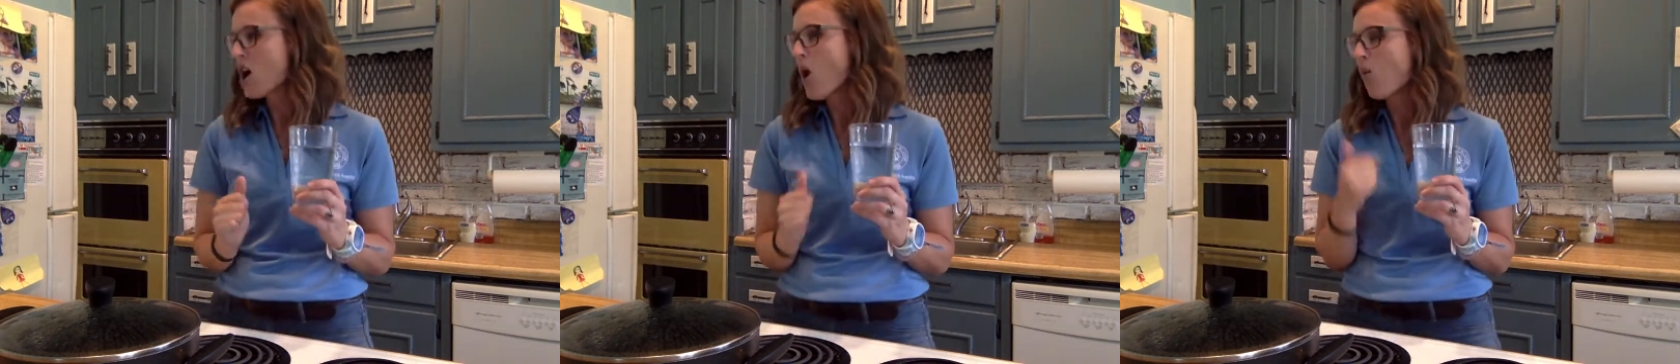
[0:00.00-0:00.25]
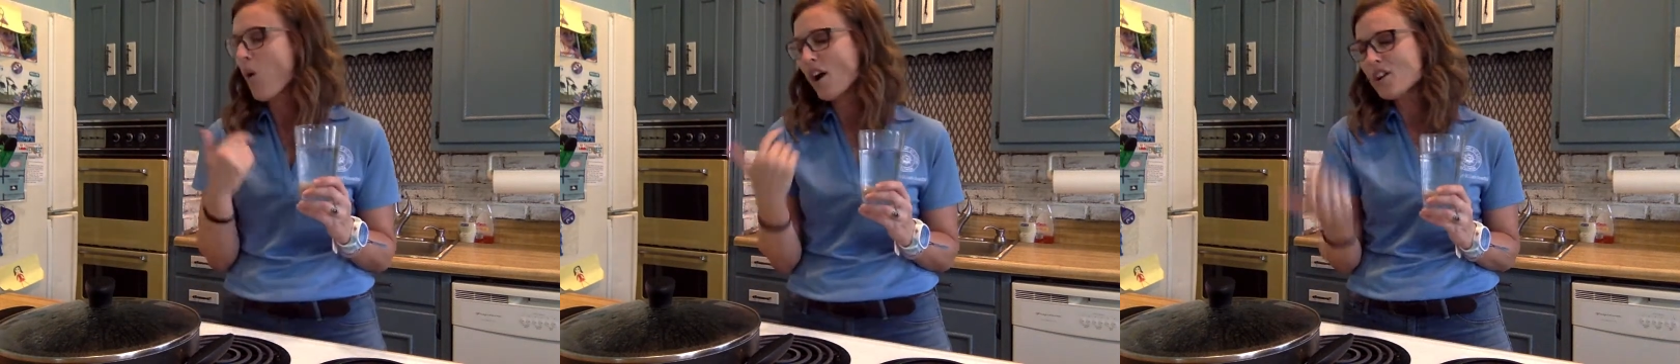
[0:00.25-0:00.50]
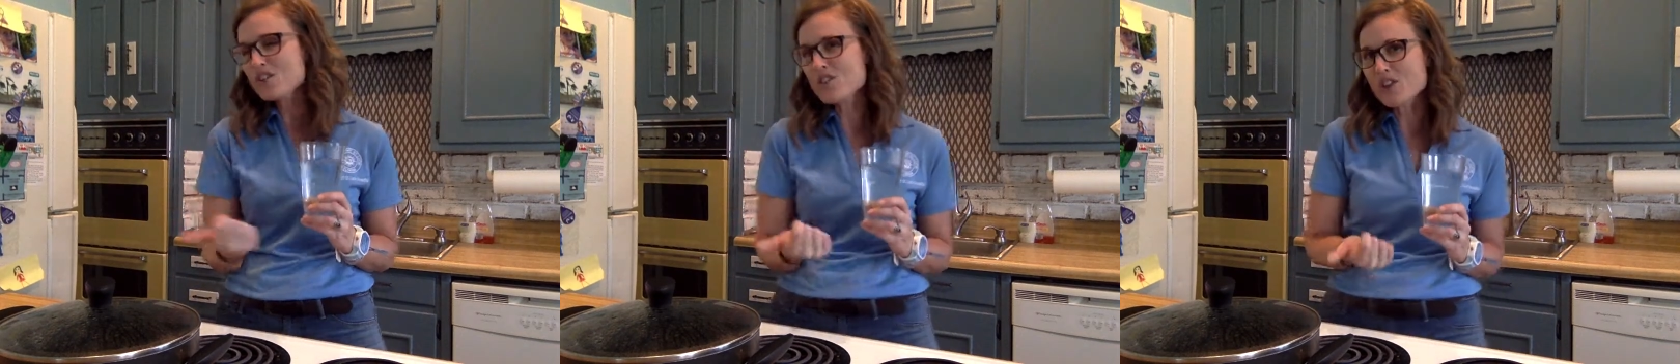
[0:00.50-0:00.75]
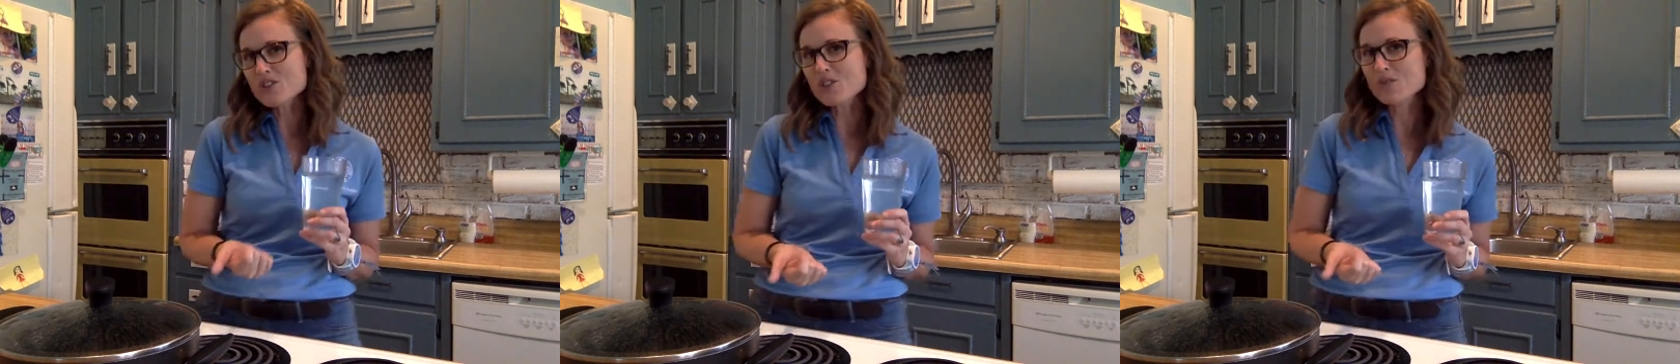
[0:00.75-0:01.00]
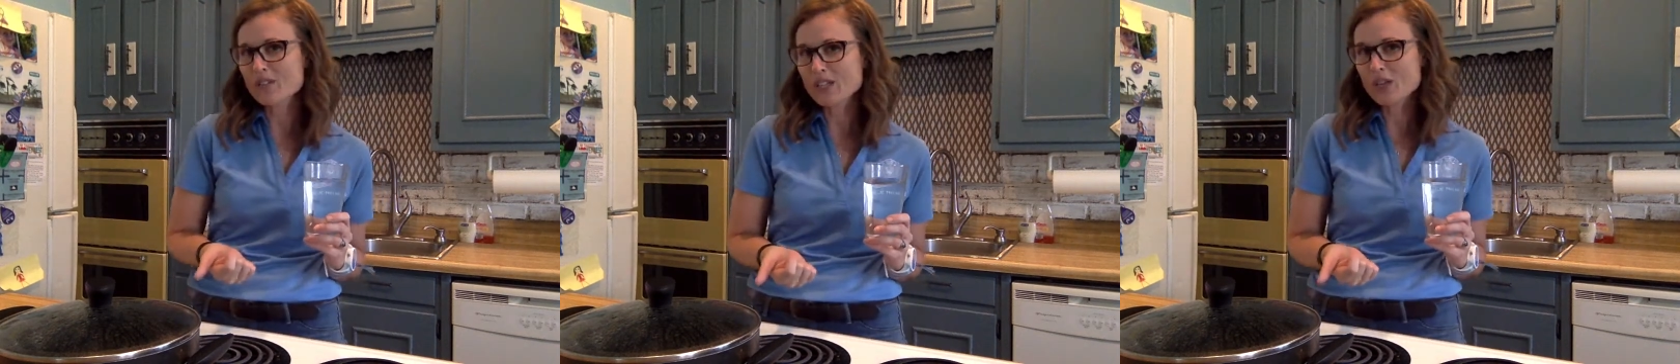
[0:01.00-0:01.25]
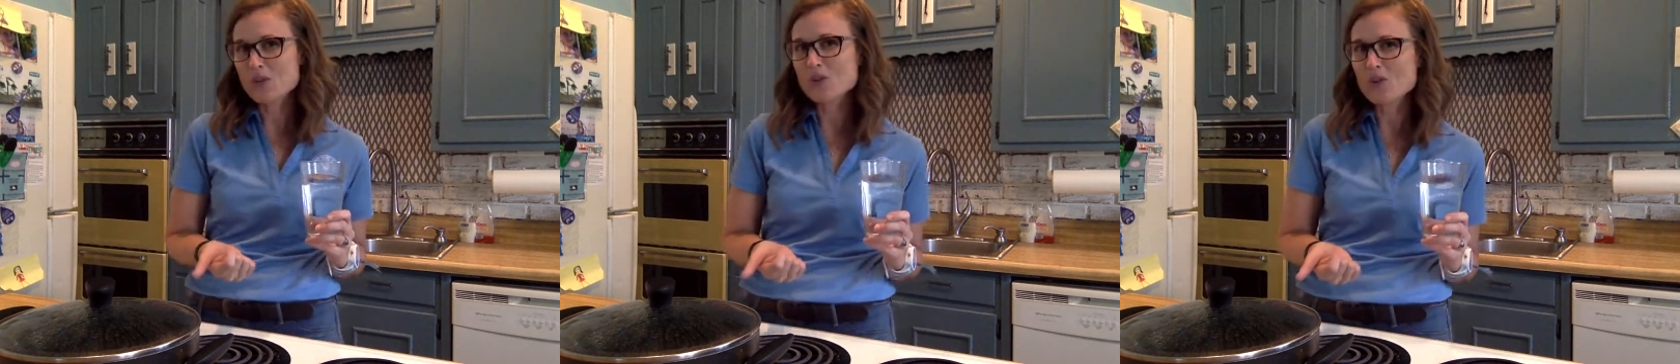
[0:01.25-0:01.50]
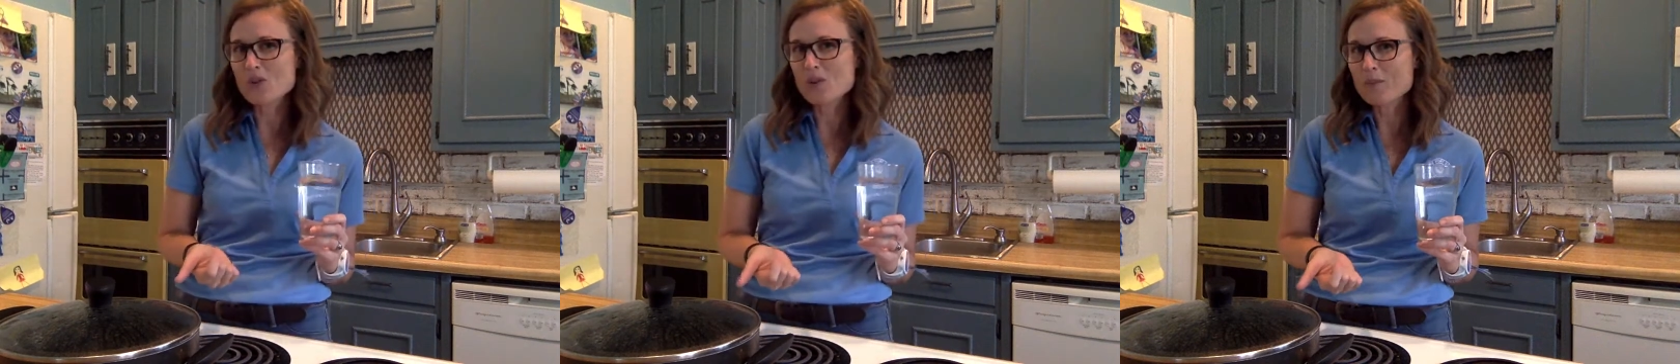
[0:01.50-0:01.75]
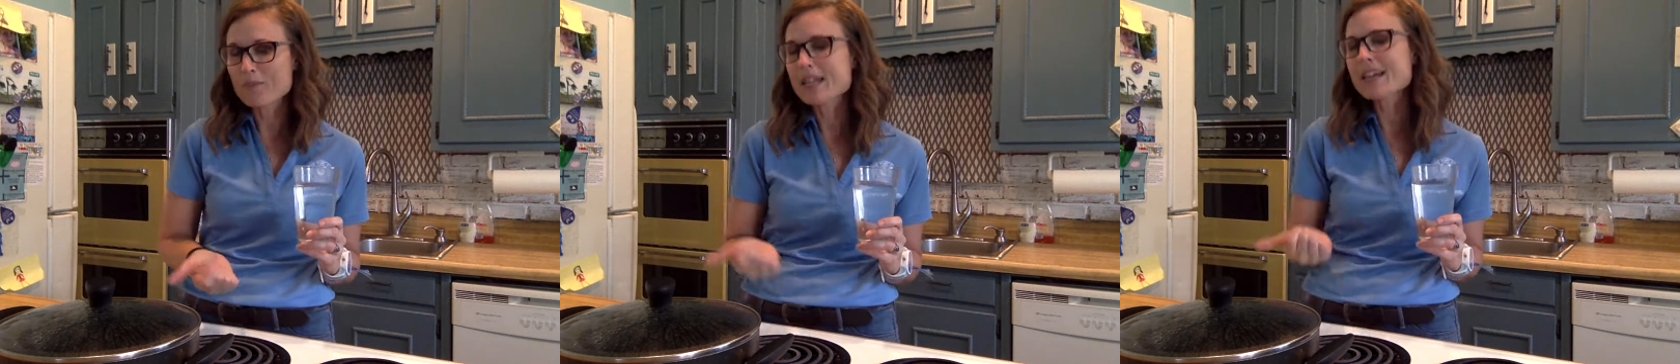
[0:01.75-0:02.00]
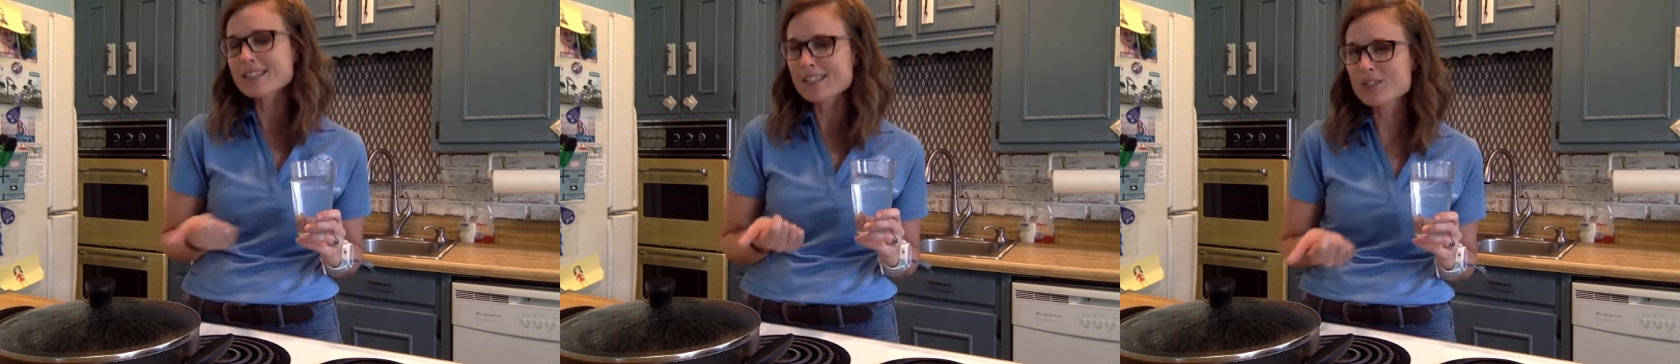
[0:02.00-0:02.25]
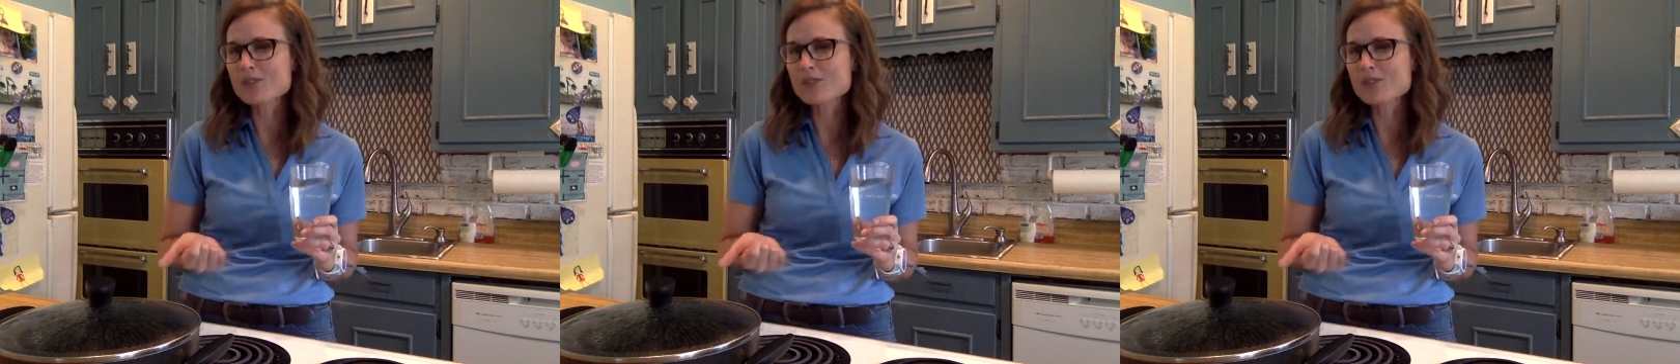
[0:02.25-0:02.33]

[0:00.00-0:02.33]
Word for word: Water's also really cool because it's